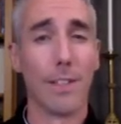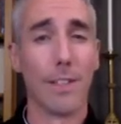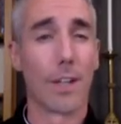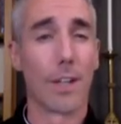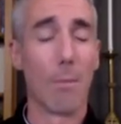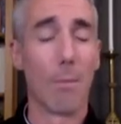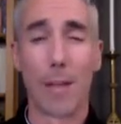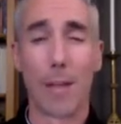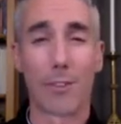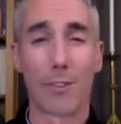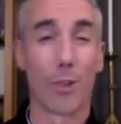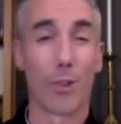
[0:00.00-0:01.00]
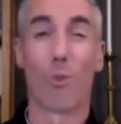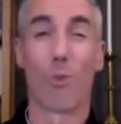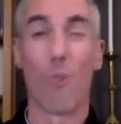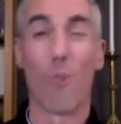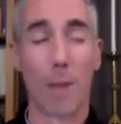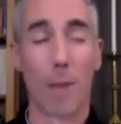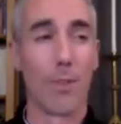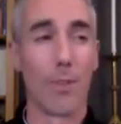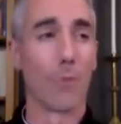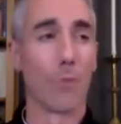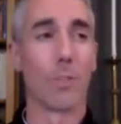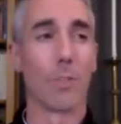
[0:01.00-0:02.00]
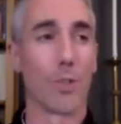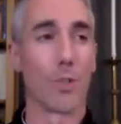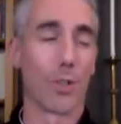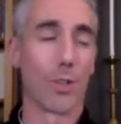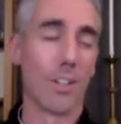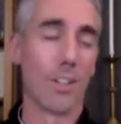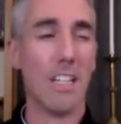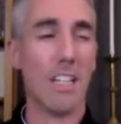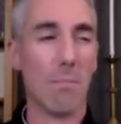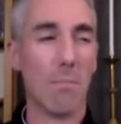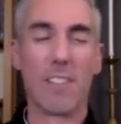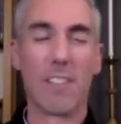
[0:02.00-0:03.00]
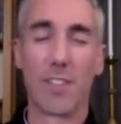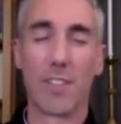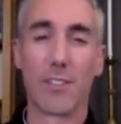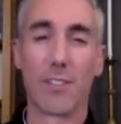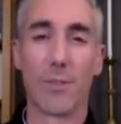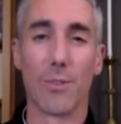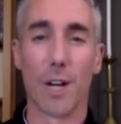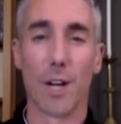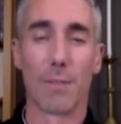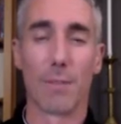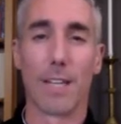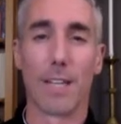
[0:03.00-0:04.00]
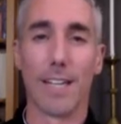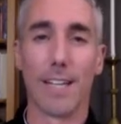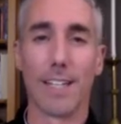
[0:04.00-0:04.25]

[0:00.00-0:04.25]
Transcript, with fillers: The complex, yeah. the grown up, the overly mature makes things too complicated.